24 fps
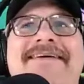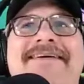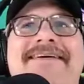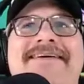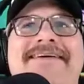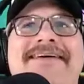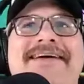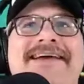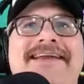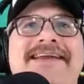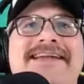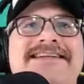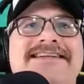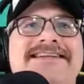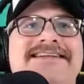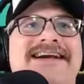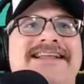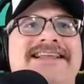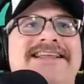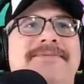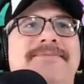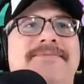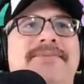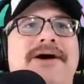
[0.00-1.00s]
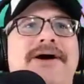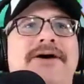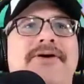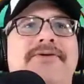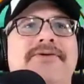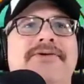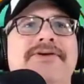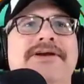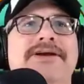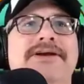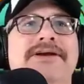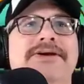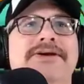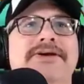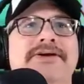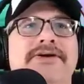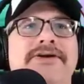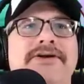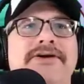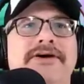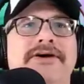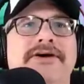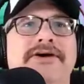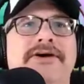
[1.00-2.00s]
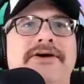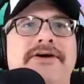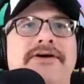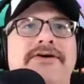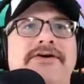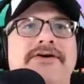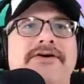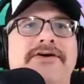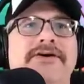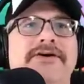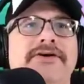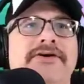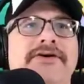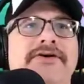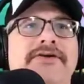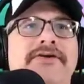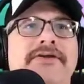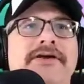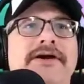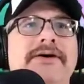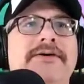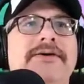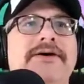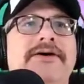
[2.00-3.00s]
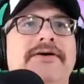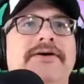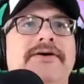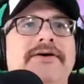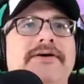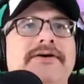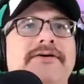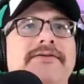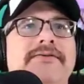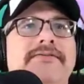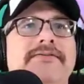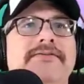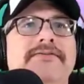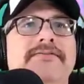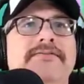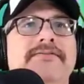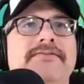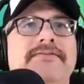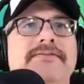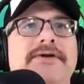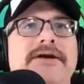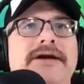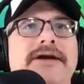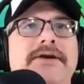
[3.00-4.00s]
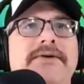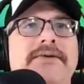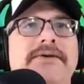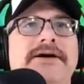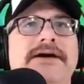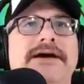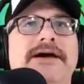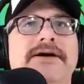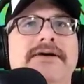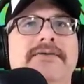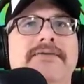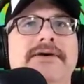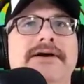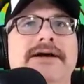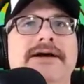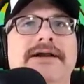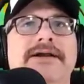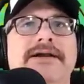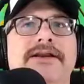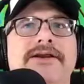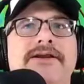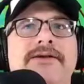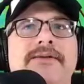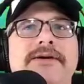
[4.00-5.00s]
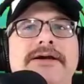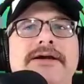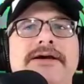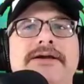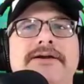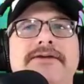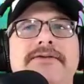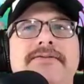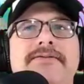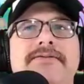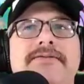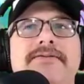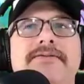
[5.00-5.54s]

Oh, and he's got the power deal. Oh no. There we go. There we got it. We got a little bit.